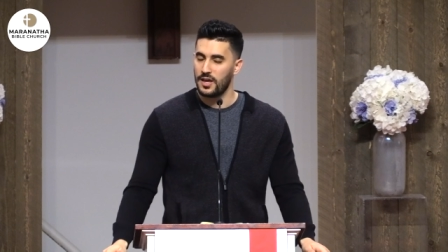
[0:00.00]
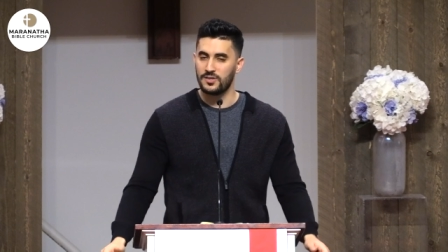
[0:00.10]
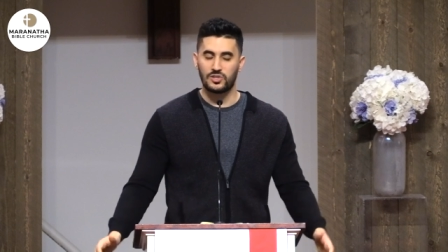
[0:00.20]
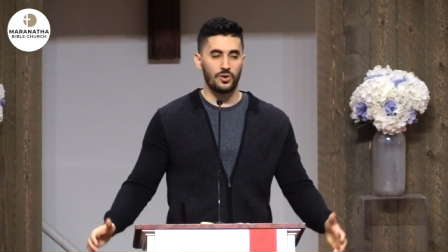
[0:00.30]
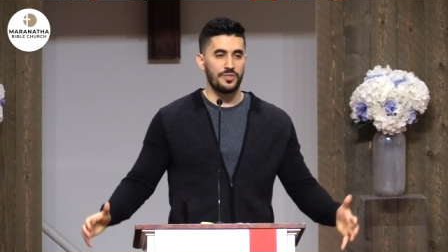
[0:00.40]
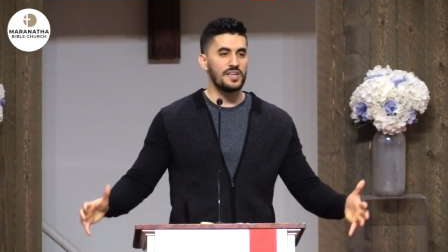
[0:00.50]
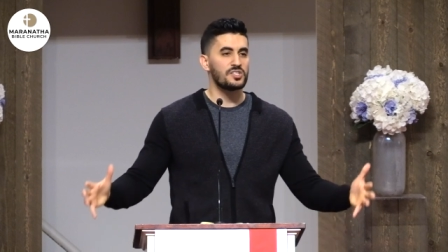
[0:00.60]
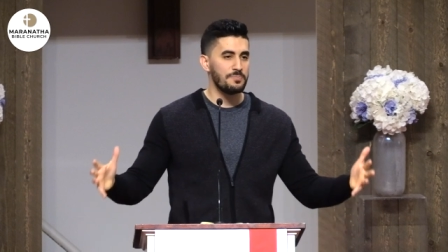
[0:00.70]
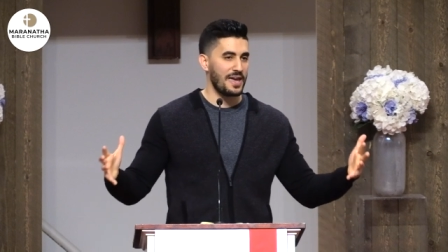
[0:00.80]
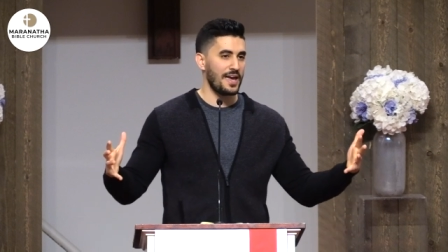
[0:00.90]
And so
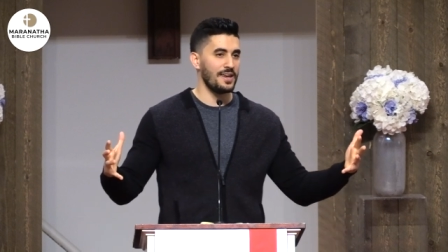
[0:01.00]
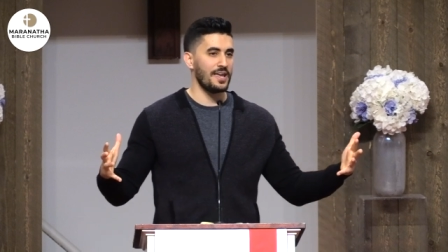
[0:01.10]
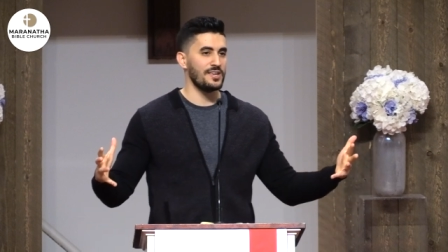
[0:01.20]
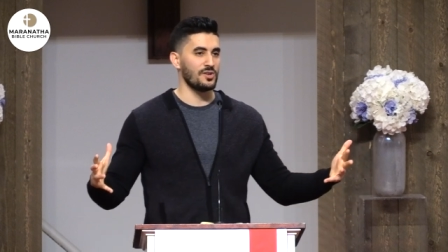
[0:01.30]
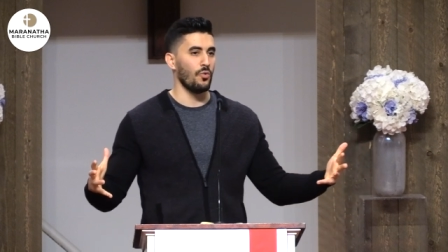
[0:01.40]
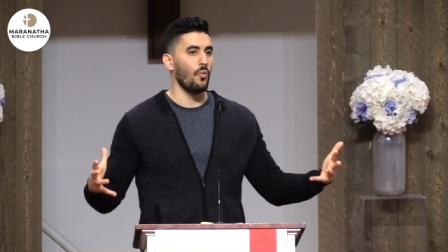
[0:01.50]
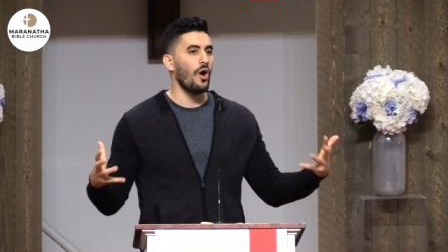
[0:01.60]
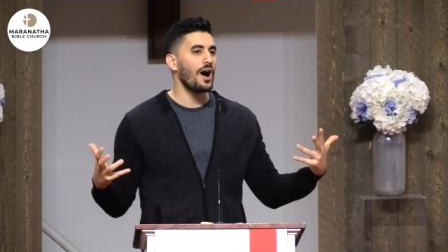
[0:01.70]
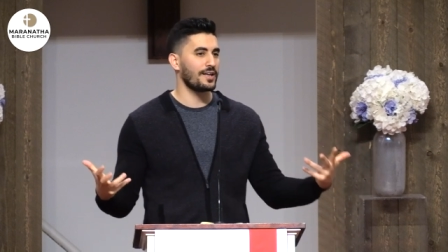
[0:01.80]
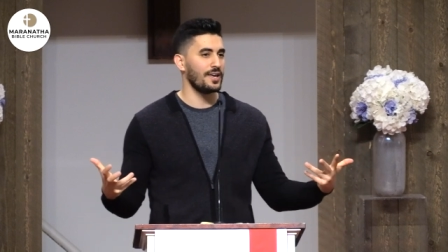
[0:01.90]
this man is a
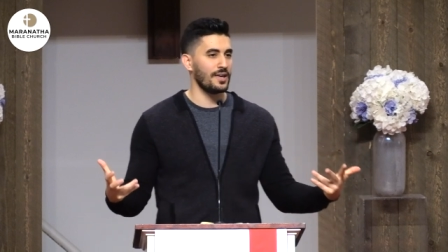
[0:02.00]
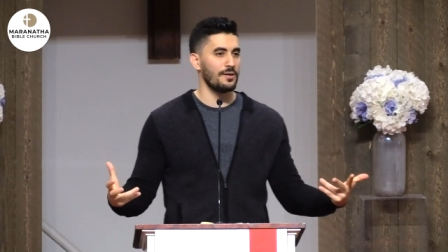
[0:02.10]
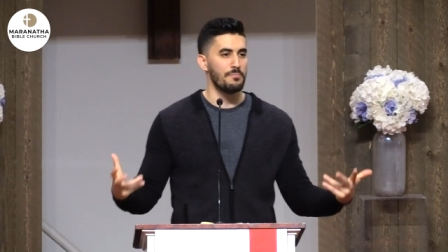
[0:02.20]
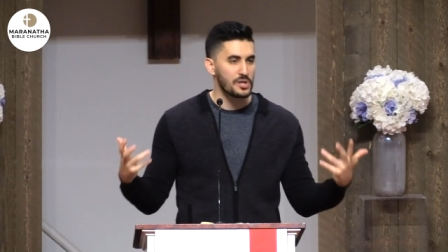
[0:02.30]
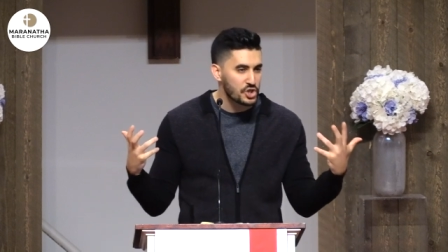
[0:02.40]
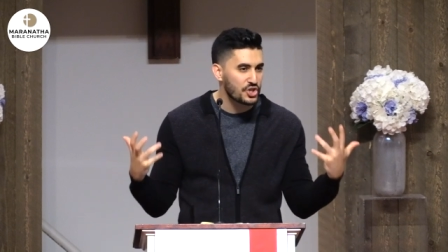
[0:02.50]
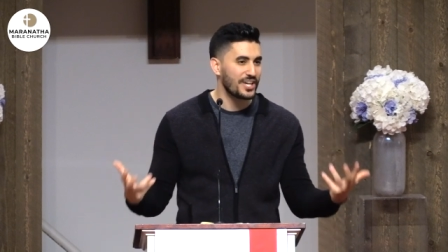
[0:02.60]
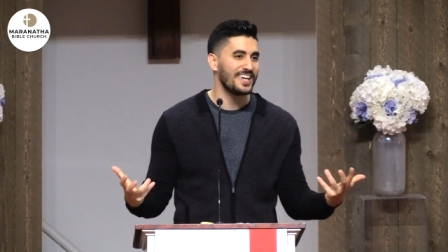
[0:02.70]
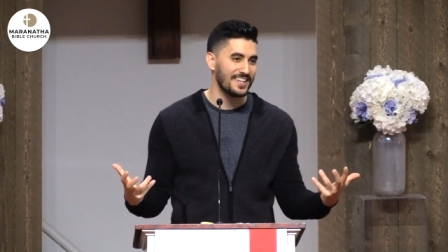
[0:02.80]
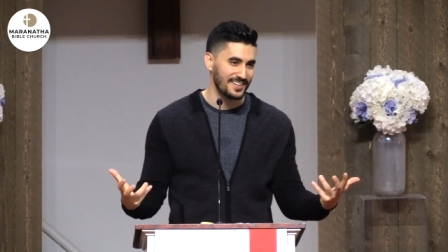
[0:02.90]
walking
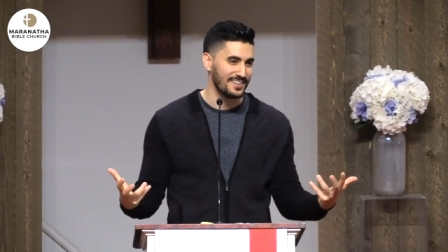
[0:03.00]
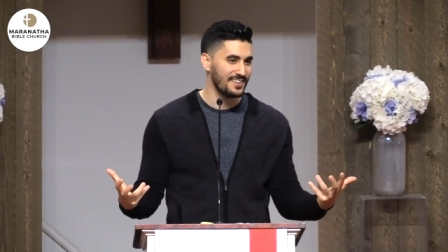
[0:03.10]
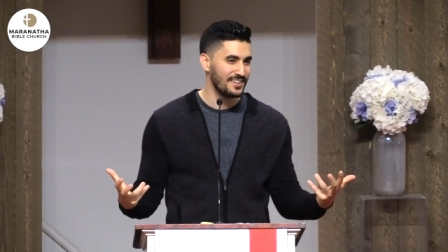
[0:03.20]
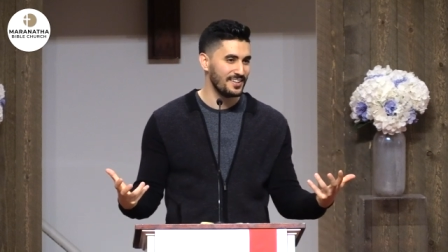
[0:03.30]
machine